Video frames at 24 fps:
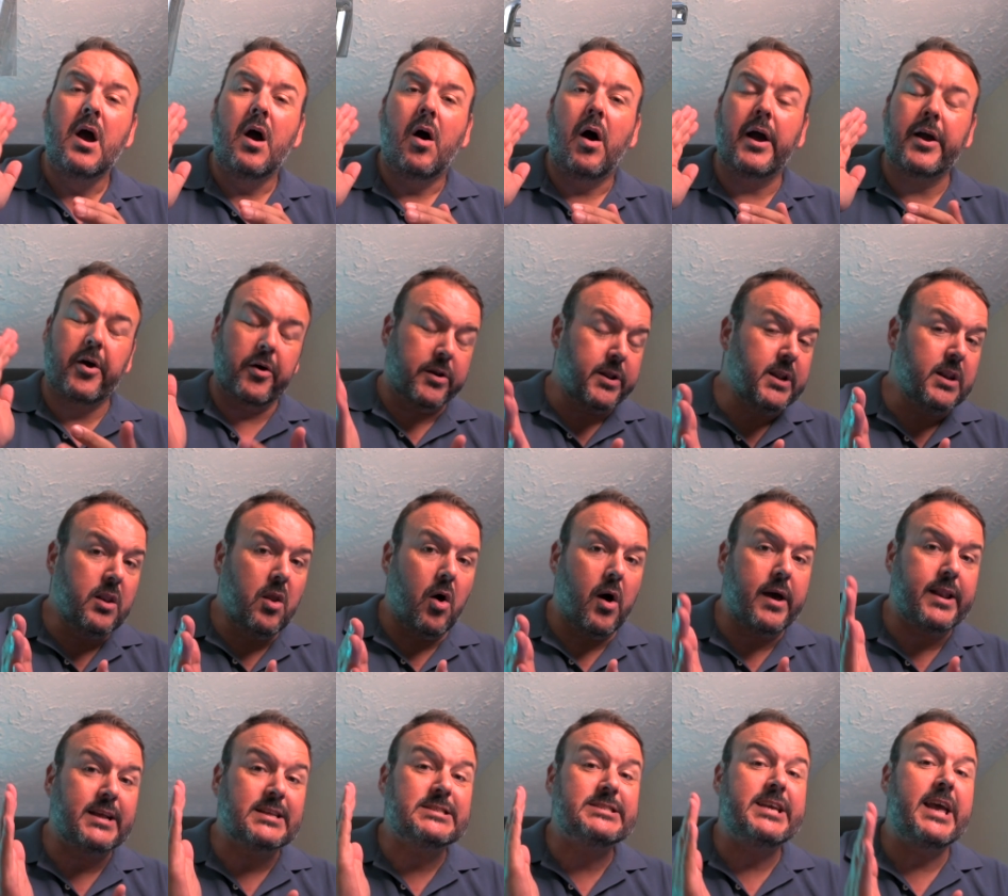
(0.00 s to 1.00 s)
I got in line
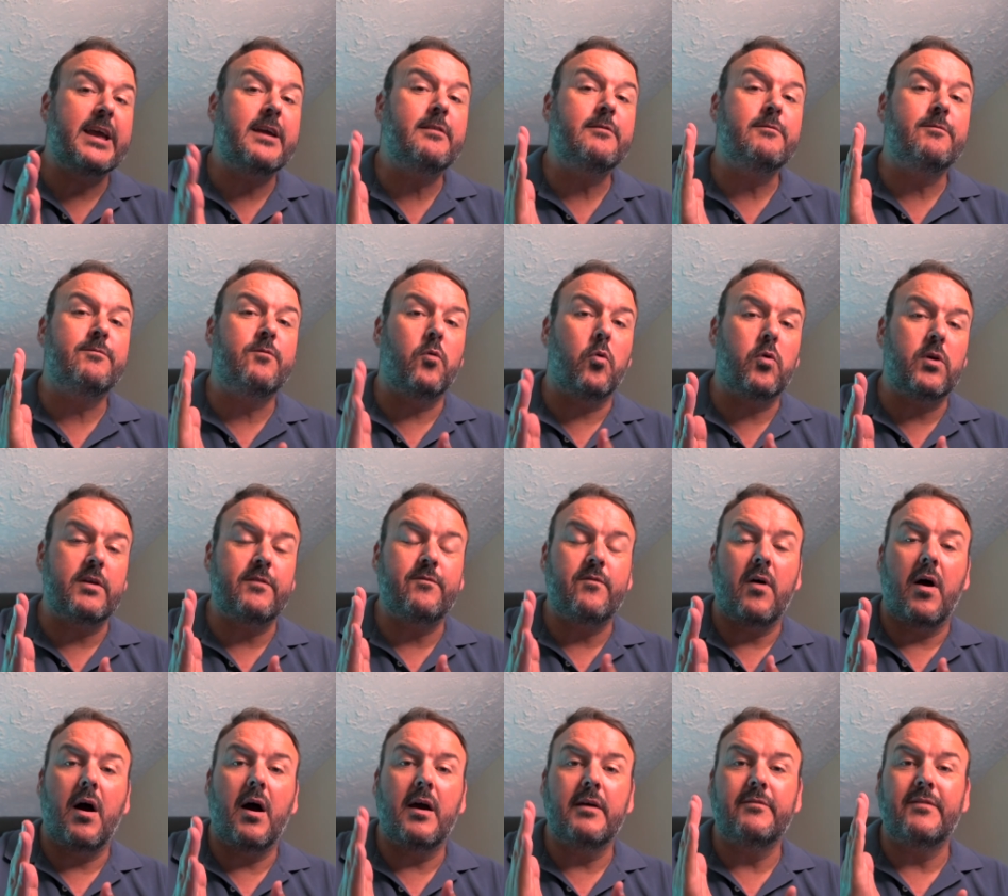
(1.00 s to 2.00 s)
at
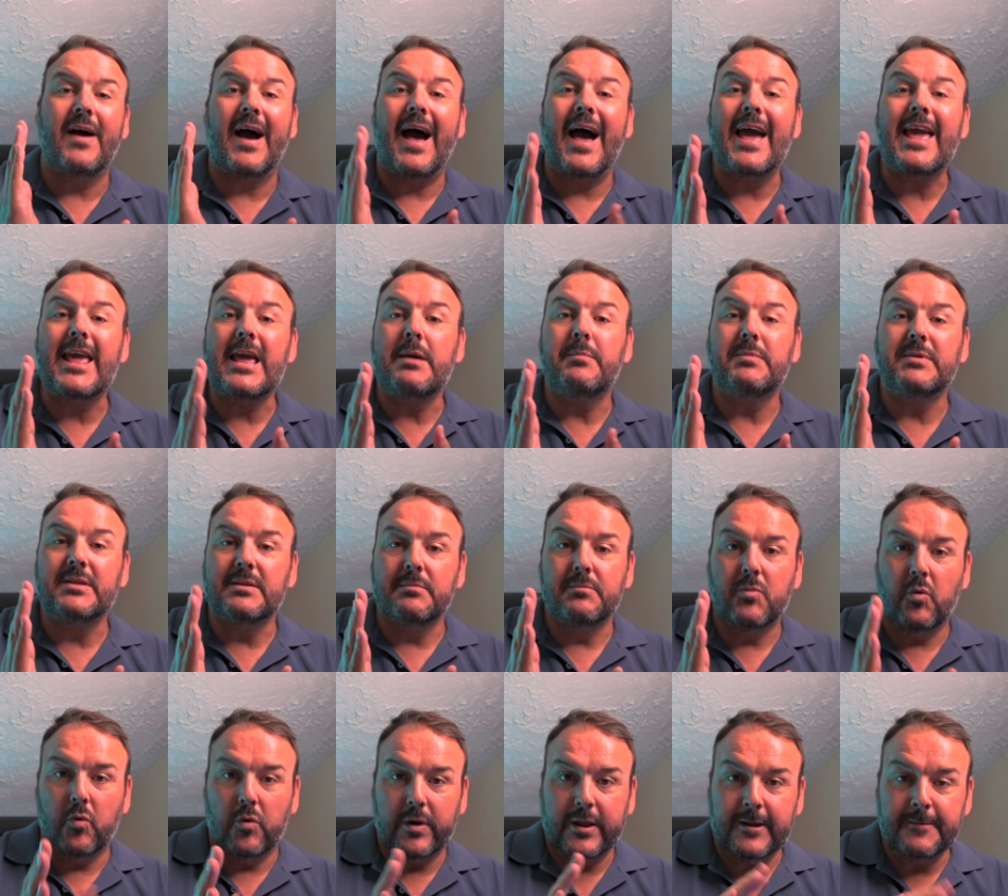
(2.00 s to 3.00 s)
10:45 a.m. in the
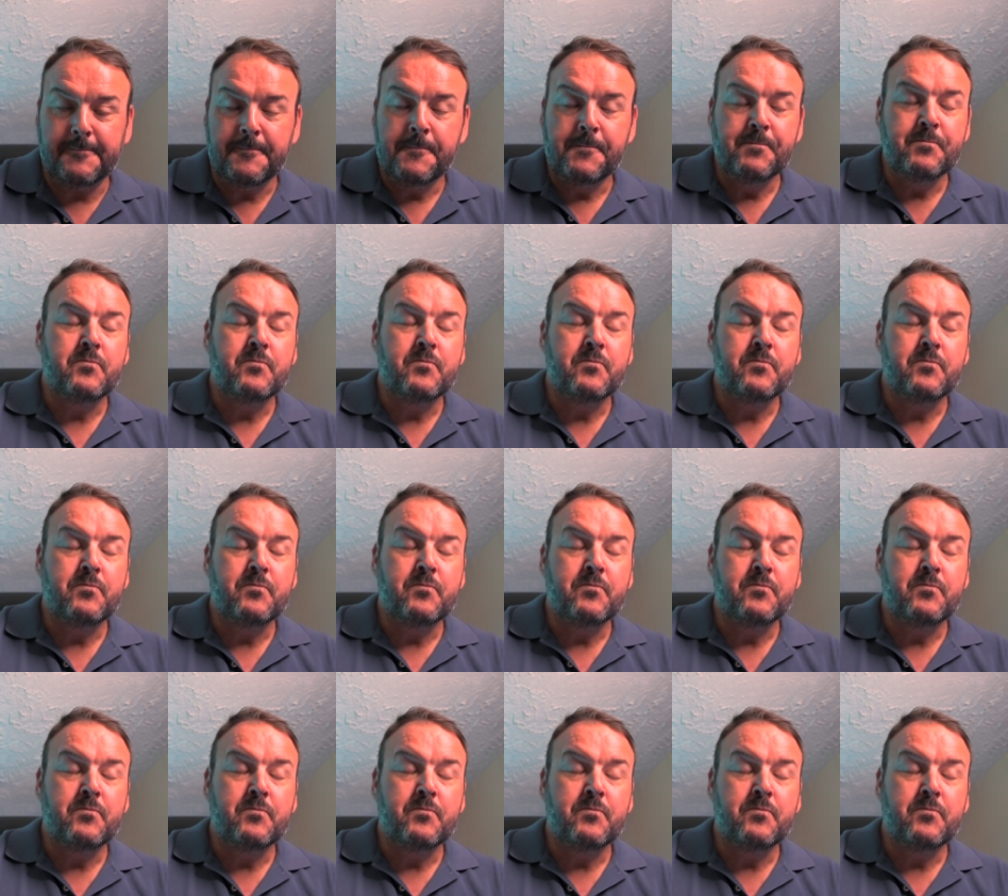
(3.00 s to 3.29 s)
morning.